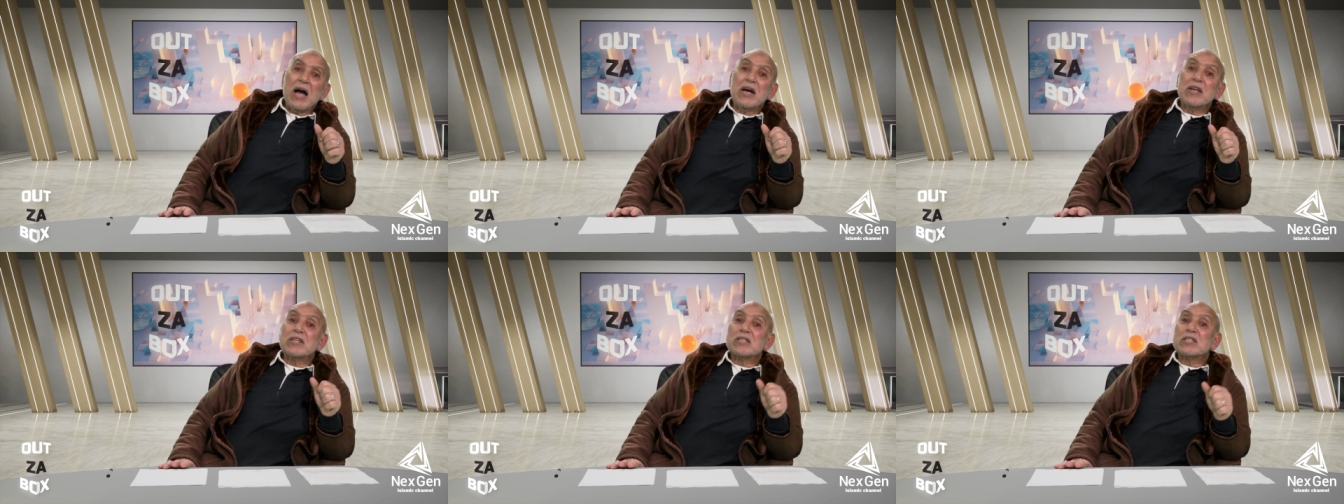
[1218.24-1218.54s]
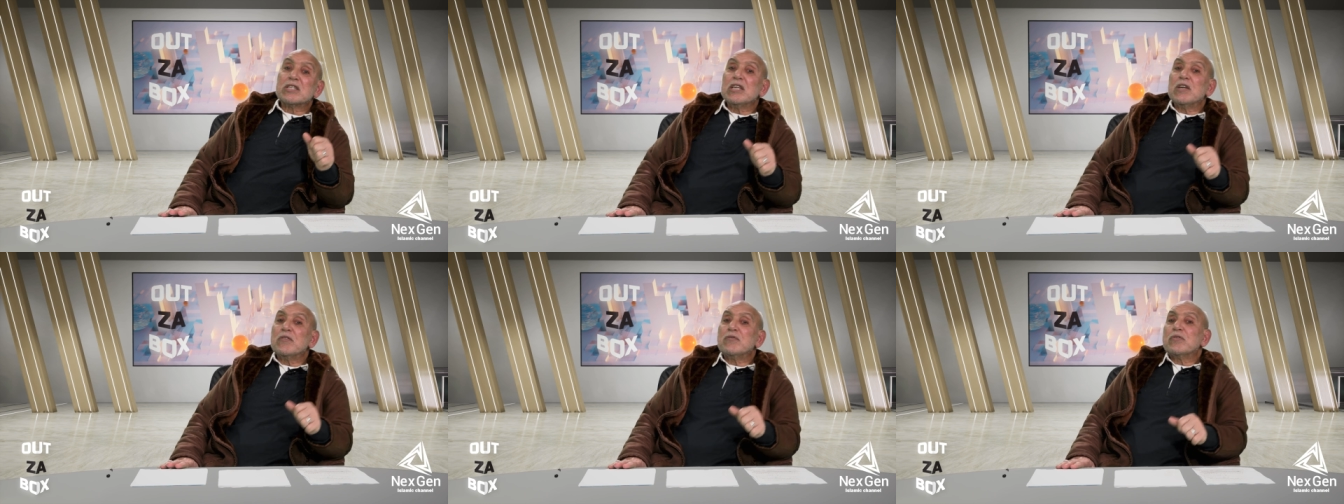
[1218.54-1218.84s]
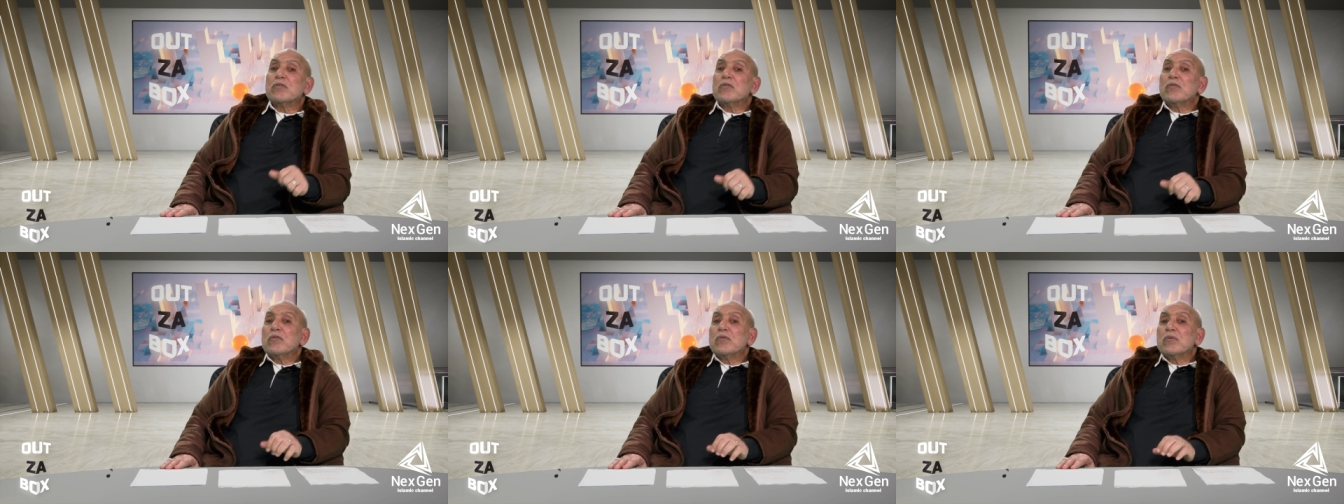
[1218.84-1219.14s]
I
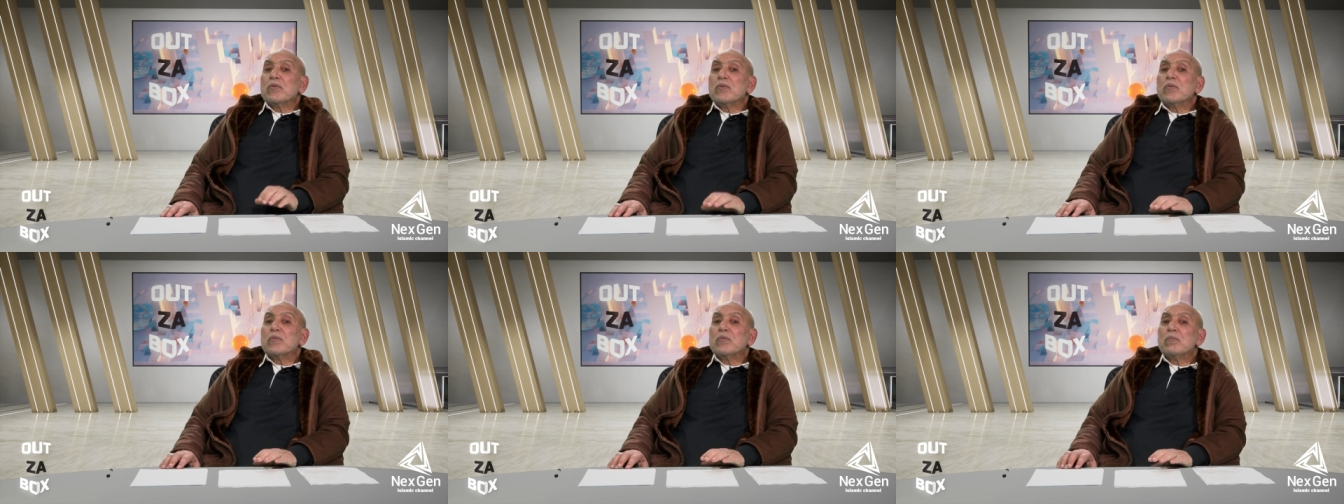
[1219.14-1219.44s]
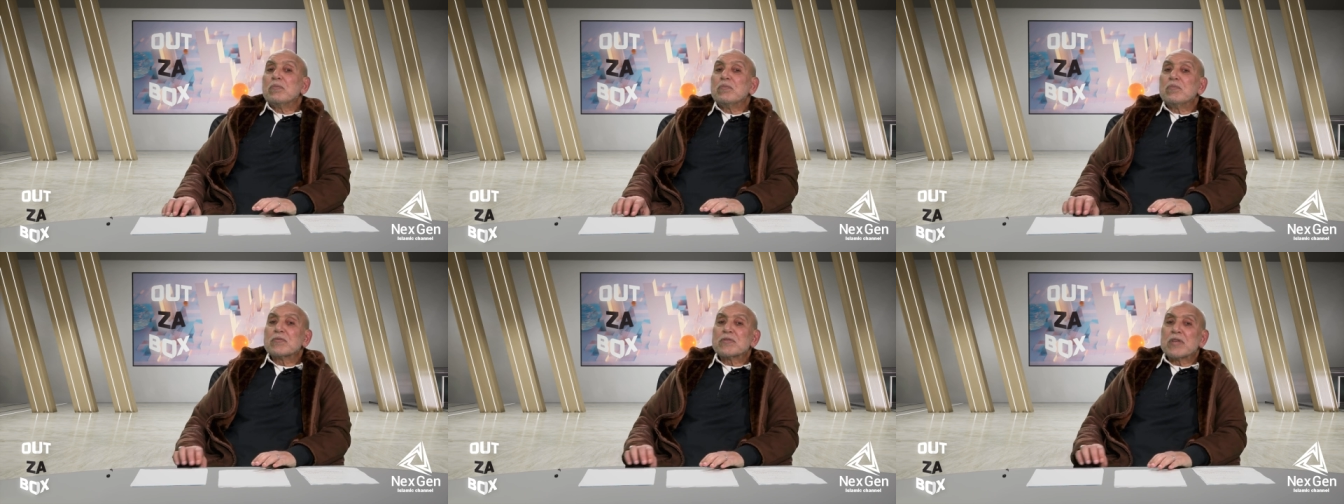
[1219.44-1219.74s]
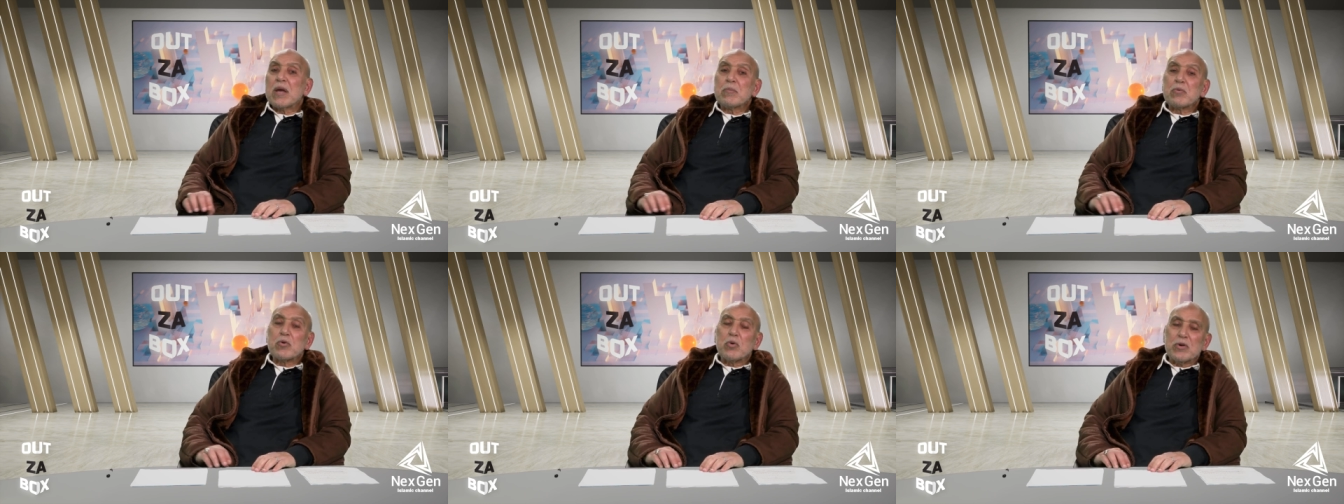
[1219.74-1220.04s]
received
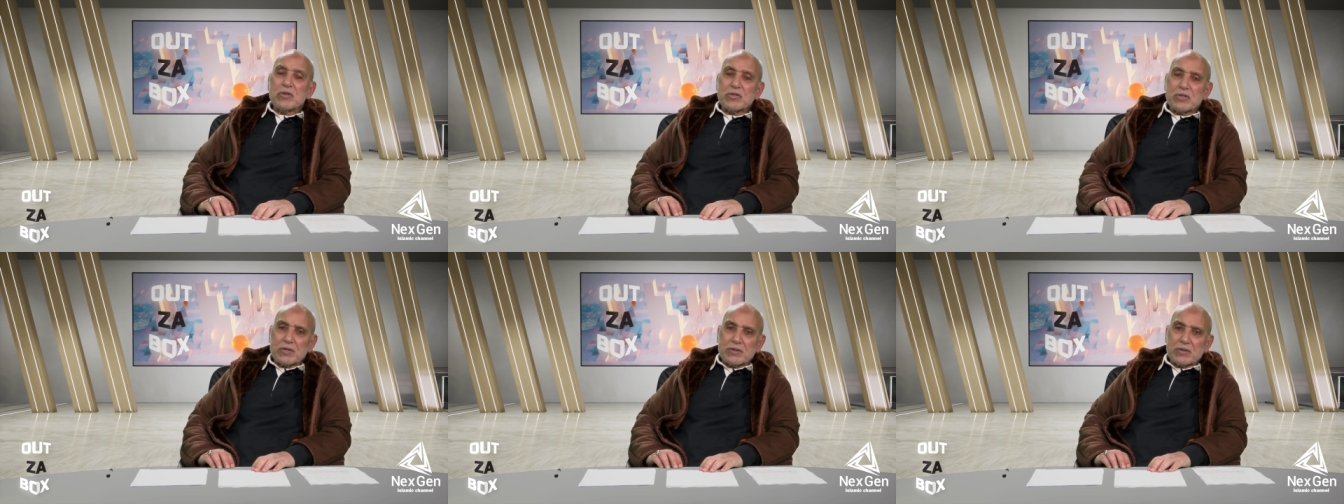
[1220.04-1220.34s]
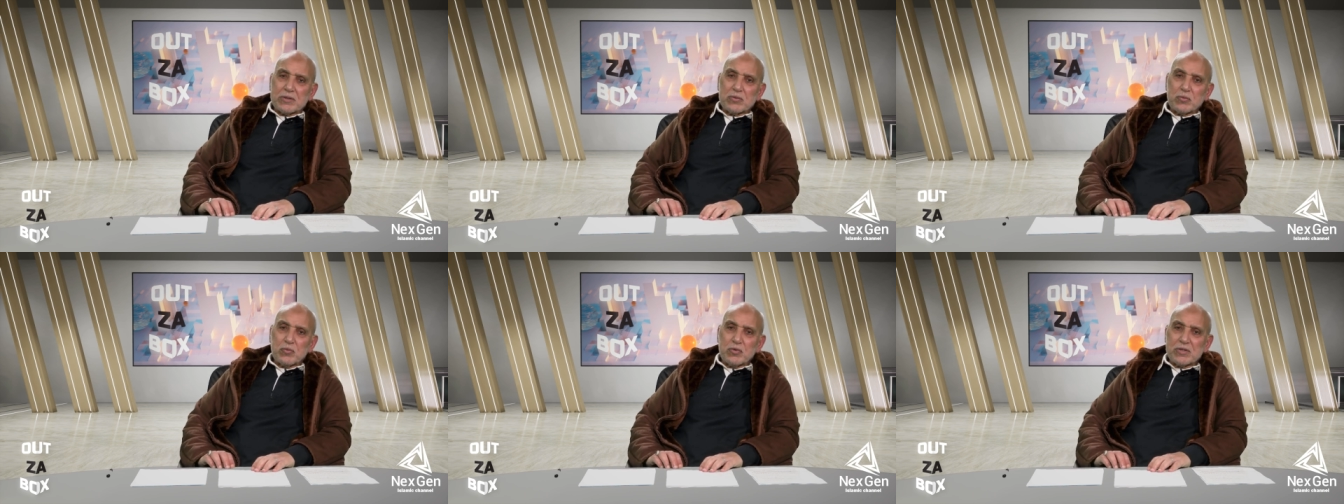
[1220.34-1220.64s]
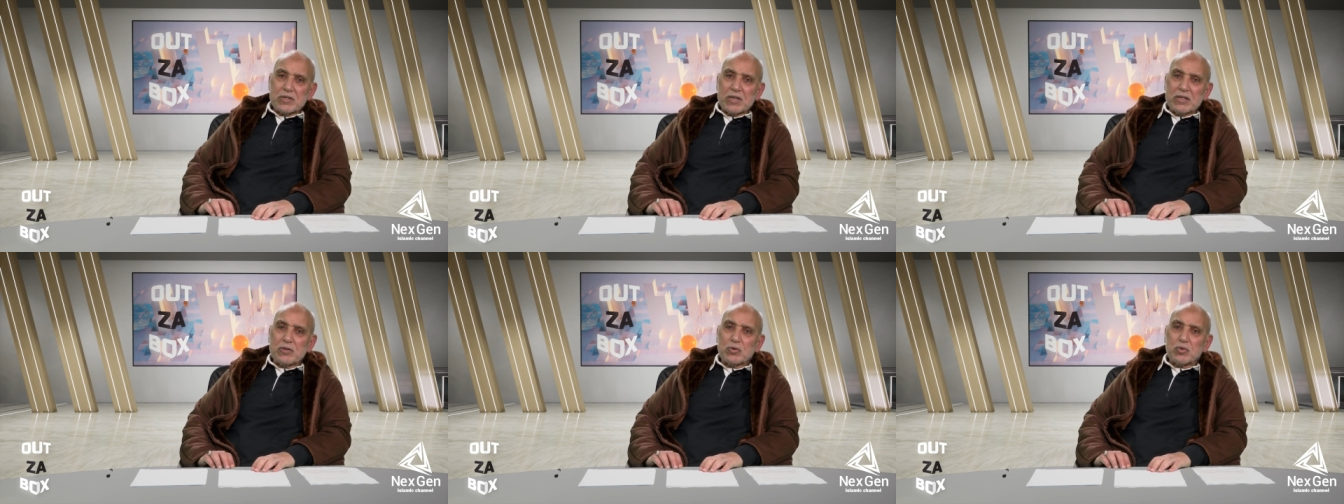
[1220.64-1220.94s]
some questions
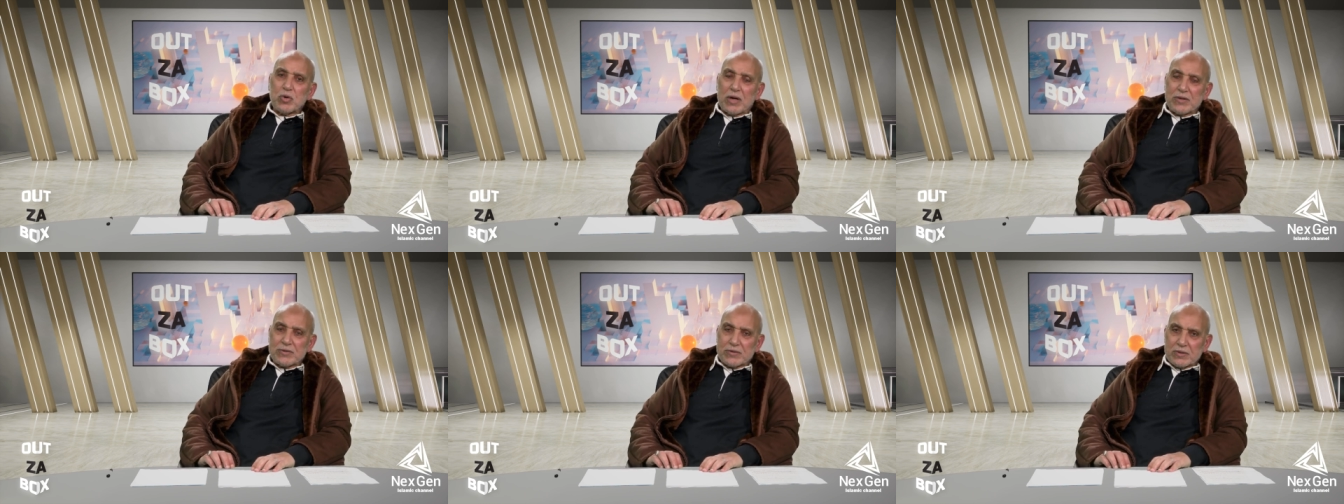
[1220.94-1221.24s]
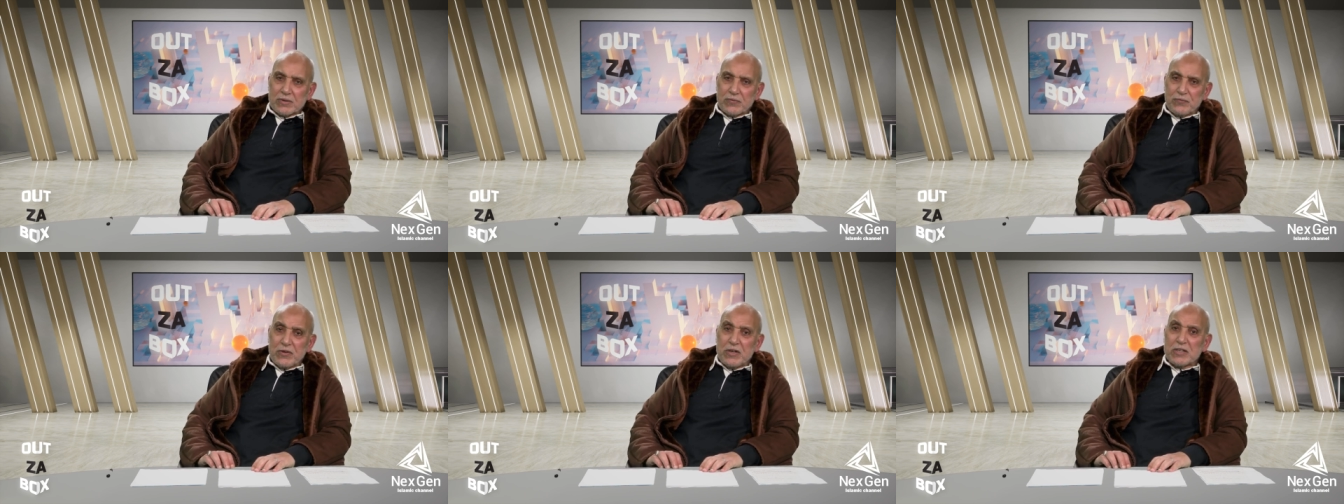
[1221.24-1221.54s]
which I need to answer.